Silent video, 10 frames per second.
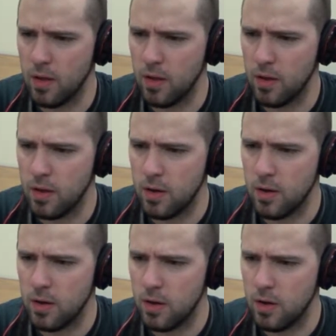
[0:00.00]

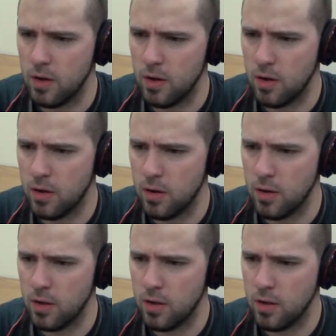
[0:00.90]

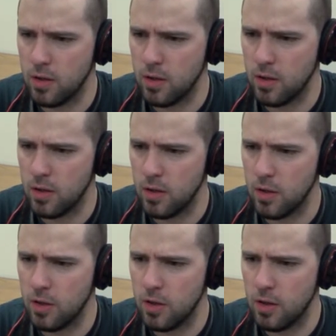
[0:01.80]

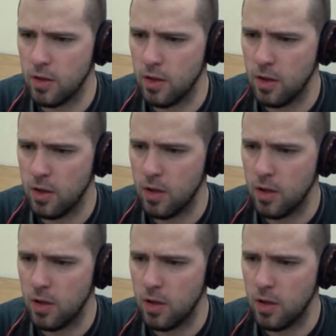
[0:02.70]
Nobody speaks.